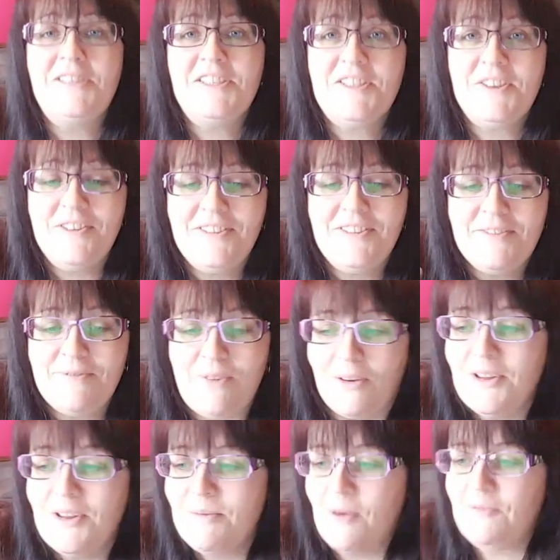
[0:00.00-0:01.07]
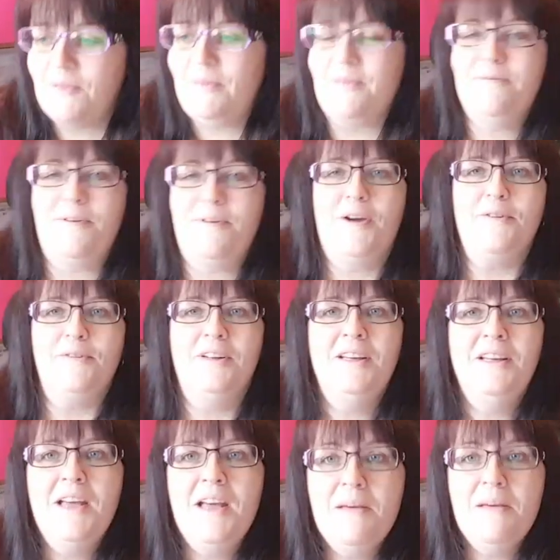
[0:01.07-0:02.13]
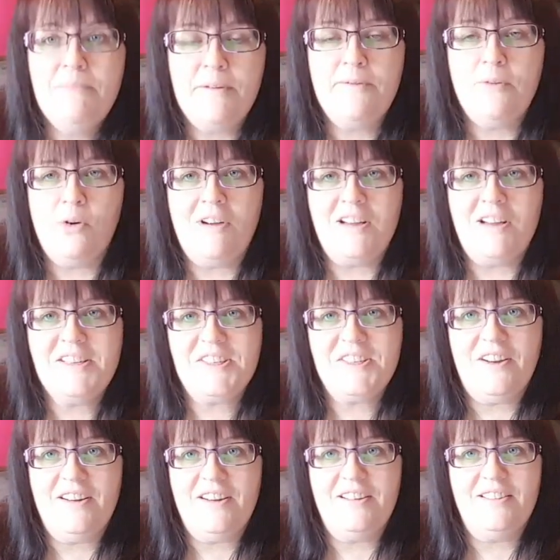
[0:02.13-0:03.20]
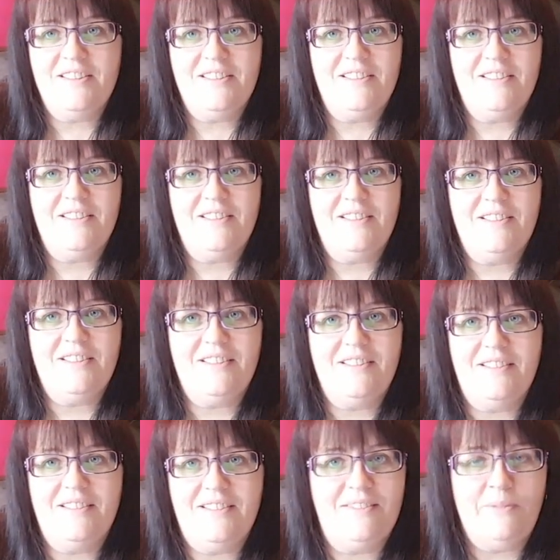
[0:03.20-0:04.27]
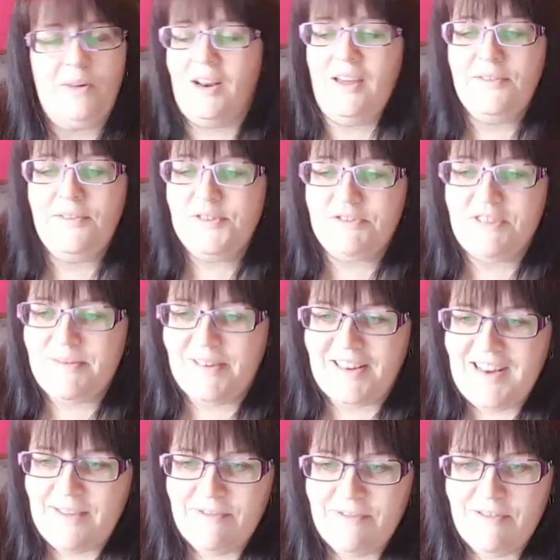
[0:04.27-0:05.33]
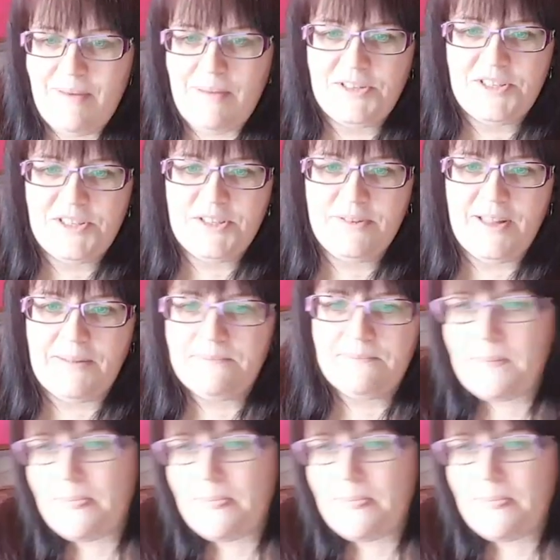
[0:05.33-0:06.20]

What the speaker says: to turn the volume off on my phone before I start my live stream, and I never remember to do that.